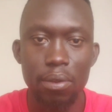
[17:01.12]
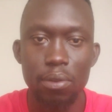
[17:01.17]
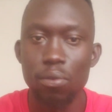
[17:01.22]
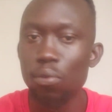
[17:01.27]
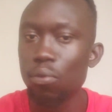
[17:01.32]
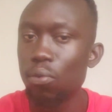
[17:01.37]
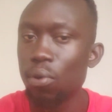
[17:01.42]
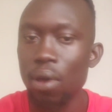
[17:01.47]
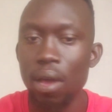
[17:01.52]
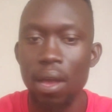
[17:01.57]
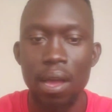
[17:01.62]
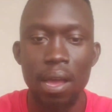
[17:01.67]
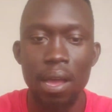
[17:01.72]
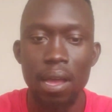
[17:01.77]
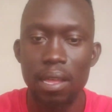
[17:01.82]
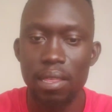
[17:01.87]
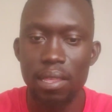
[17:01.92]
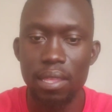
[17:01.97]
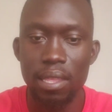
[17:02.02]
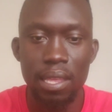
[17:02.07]
Do
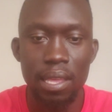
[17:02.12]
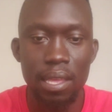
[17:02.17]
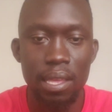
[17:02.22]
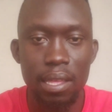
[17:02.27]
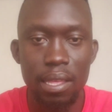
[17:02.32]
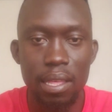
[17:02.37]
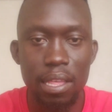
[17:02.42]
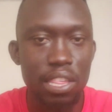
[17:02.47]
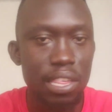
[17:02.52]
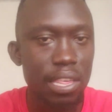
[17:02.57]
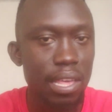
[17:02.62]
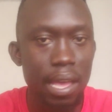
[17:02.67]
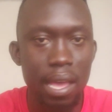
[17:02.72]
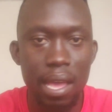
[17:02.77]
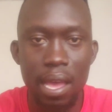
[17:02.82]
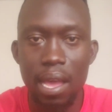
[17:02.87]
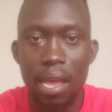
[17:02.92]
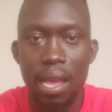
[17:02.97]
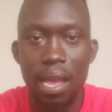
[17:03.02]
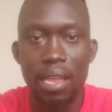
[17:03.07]

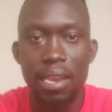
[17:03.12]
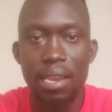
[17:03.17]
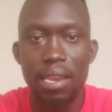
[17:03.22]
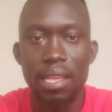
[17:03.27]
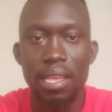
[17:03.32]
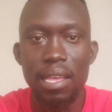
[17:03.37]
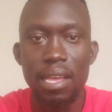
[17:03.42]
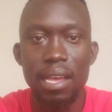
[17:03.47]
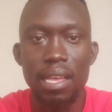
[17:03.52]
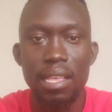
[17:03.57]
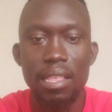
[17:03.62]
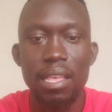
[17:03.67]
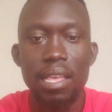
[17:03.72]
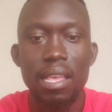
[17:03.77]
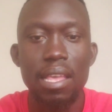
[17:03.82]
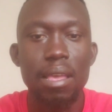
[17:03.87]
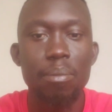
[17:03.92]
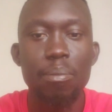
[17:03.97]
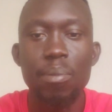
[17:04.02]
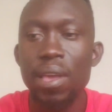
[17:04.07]
share ideas,
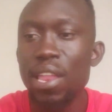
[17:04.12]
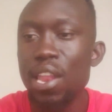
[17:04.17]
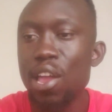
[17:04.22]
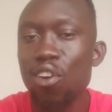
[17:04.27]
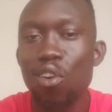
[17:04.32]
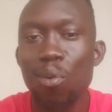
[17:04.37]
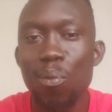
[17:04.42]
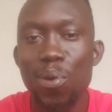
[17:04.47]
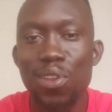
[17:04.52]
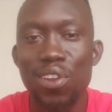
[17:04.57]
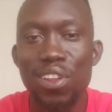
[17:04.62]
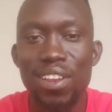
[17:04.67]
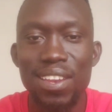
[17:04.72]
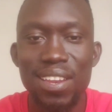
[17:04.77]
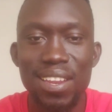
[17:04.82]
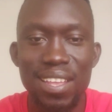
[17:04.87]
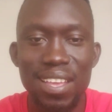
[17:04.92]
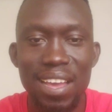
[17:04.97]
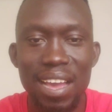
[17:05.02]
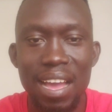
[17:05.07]
be in a
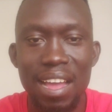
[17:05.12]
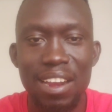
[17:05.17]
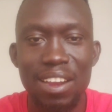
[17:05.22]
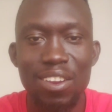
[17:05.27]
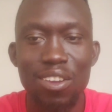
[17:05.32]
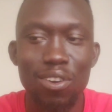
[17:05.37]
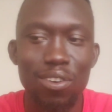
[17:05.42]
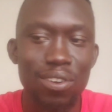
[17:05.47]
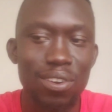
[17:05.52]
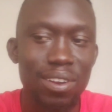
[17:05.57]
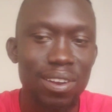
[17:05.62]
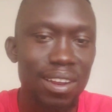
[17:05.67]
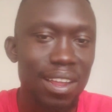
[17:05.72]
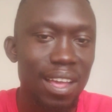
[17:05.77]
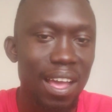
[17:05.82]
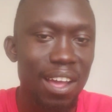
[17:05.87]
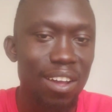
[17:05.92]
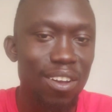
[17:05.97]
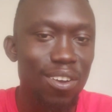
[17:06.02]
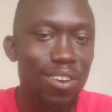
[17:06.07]
community, and don't
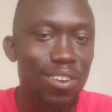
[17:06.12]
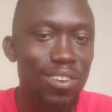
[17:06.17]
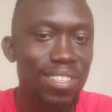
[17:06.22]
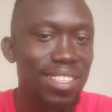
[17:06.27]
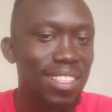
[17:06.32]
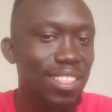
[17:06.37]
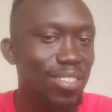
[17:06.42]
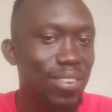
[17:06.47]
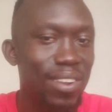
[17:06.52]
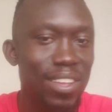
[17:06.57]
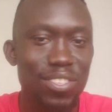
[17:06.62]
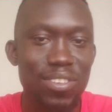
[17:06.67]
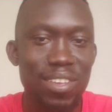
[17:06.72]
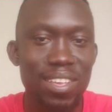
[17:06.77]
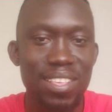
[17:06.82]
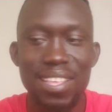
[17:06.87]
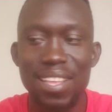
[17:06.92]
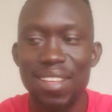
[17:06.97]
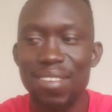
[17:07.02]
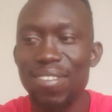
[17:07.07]
or stress
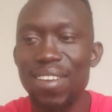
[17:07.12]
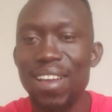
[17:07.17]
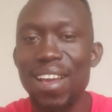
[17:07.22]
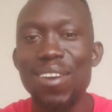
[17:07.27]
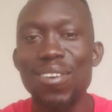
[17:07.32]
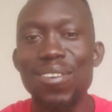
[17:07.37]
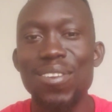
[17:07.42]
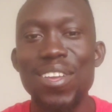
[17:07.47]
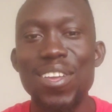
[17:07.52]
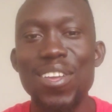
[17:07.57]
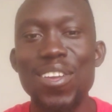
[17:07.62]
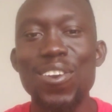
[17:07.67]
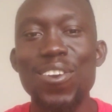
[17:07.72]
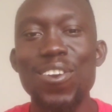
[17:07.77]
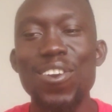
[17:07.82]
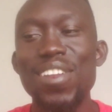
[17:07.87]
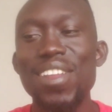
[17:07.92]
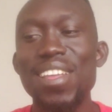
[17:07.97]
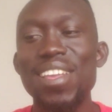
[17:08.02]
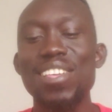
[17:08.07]
yourself out.
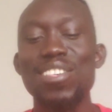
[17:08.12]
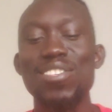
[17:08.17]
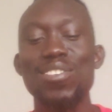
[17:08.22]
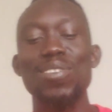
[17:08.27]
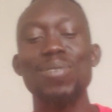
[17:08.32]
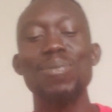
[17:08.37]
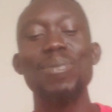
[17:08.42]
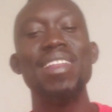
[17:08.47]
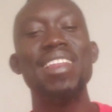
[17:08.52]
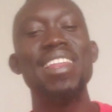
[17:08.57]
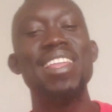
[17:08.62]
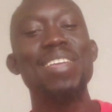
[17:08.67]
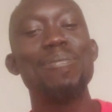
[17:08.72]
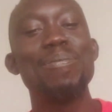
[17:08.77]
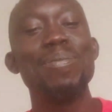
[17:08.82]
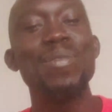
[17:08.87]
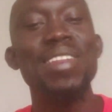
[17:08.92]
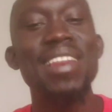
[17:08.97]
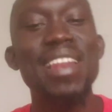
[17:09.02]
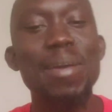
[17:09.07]
Coding should be
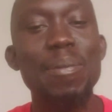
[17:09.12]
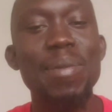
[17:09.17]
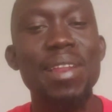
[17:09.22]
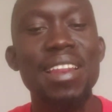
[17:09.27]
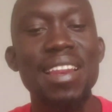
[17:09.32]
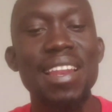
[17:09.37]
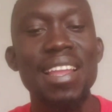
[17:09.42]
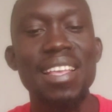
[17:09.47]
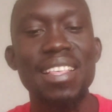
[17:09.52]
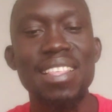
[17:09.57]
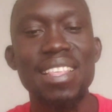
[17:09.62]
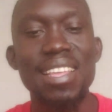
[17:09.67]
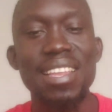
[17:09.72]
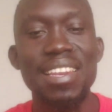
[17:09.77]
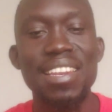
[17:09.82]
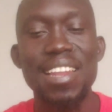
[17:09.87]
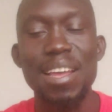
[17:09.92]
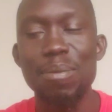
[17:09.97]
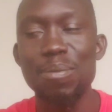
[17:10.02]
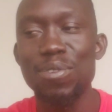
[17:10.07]
limitless
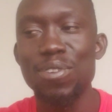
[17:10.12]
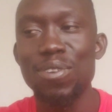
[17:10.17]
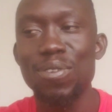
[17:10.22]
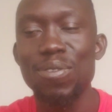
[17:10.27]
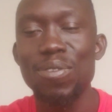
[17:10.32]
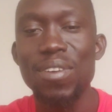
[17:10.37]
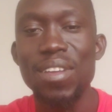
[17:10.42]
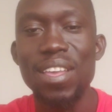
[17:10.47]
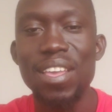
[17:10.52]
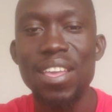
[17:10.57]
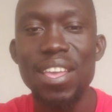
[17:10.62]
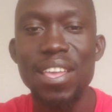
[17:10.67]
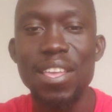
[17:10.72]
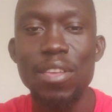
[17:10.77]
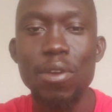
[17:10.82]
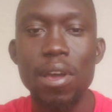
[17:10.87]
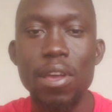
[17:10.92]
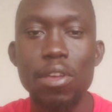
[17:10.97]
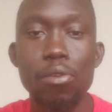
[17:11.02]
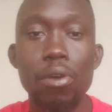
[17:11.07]
in terms of
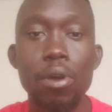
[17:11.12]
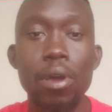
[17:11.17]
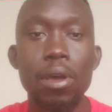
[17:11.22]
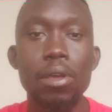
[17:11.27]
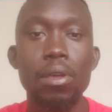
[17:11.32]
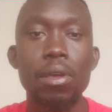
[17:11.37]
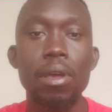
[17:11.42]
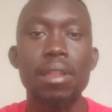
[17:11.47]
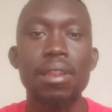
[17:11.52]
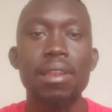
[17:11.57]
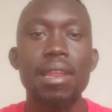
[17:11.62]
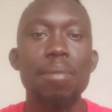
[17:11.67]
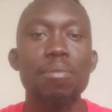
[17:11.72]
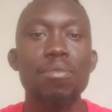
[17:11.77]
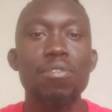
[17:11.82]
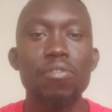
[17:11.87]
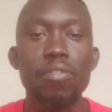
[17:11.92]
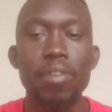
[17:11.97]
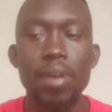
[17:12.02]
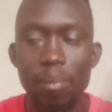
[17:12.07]
your
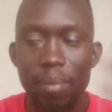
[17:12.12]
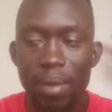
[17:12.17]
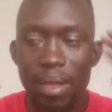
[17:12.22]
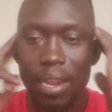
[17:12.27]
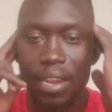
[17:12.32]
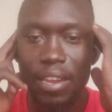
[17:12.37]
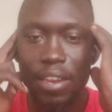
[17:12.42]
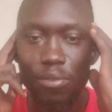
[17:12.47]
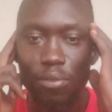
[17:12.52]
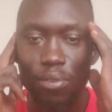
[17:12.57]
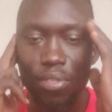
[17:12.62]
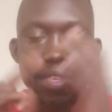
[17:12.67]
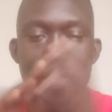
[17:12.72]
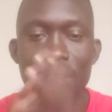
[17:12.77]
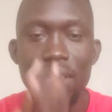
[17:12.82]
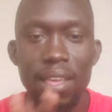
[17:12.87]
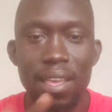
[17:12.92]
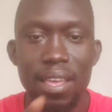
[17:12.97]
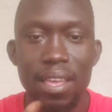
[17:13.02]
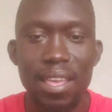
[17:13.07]
ability to
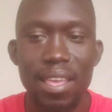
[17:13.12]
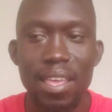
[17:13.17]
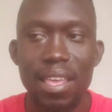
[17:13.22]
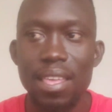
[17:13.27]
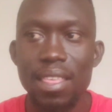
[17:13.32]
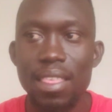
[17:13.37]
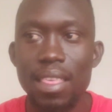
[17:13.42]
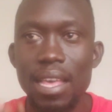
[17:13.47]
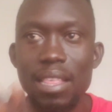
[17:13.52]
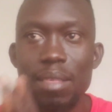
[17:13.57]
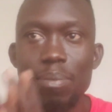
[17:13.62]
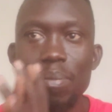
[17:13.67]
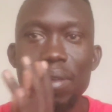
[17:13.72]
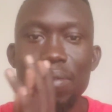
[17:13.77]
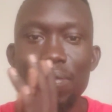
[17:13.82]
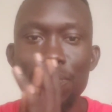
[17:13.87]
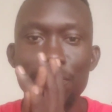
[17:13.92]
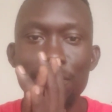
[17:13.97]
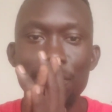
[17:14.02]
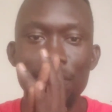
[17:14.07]
think. Just
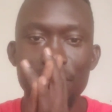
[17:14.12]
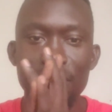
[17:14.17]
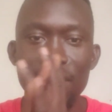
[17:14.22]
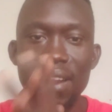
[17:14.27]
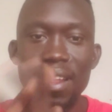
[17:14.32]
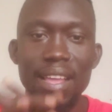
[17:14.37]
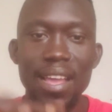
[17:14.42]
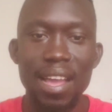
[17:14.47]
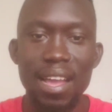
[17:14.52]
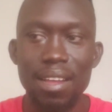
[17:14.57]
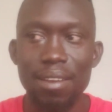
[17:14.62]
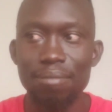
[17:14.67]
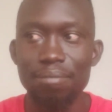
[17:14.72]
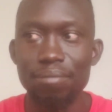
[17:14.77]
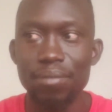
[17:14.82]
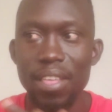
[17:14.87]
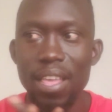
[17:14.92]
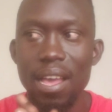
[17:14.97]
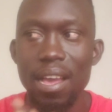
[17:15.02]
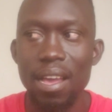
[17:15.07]
be free, and
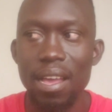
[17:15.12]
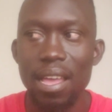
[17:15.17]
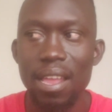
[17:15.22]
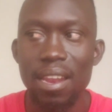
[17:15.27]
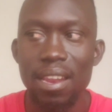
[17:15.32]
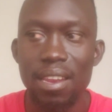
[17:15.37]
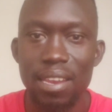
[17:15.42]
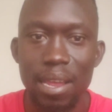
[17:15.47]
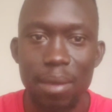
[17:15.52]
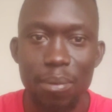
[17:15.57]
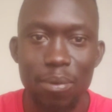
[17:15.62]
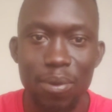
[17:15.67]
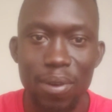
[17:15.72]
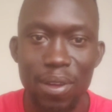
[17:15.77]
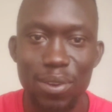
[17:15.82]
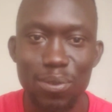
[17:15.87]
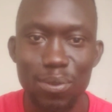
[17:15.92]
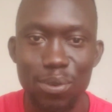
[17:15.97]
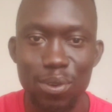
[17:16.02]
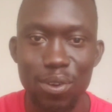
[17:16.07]
yeah, anytime you
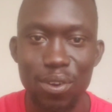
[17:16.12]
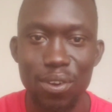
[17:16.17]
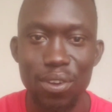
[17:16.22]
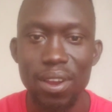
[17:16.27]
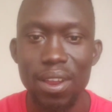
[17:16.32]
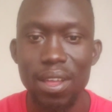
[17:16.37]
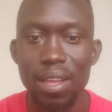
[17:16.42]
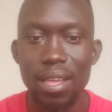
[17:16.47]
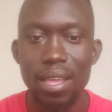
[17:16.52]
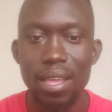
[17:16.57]
want to code,